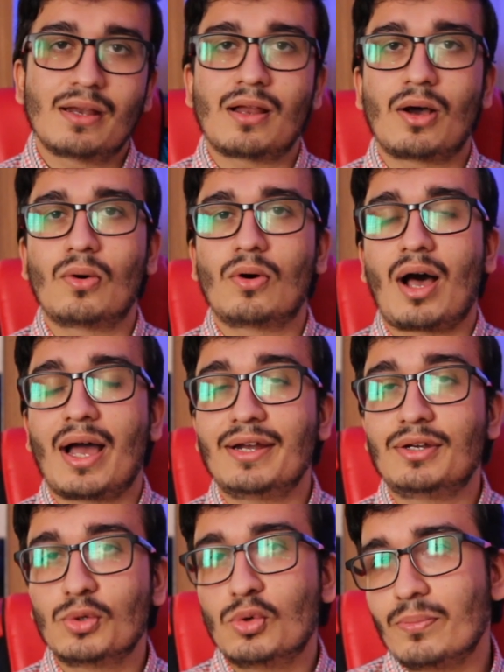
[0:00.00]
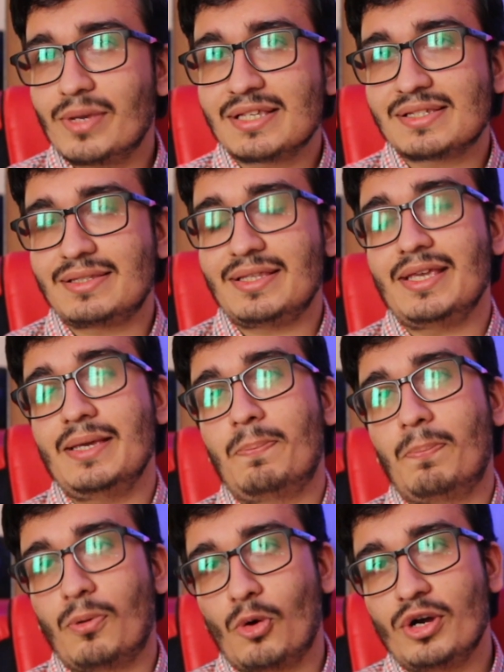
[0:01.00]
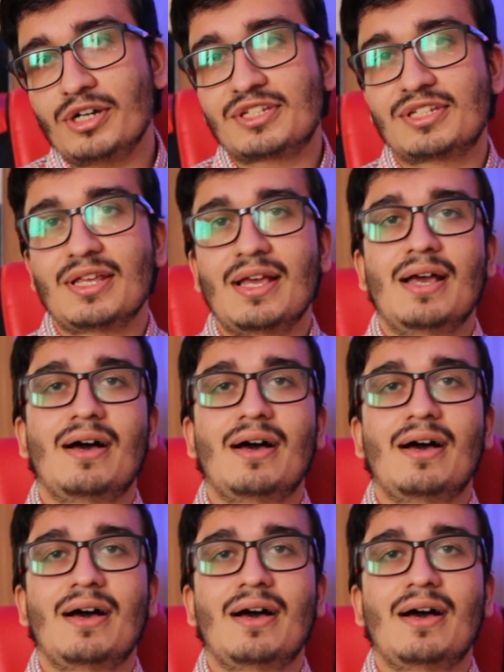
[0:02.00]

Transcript: Now I do miss the ports.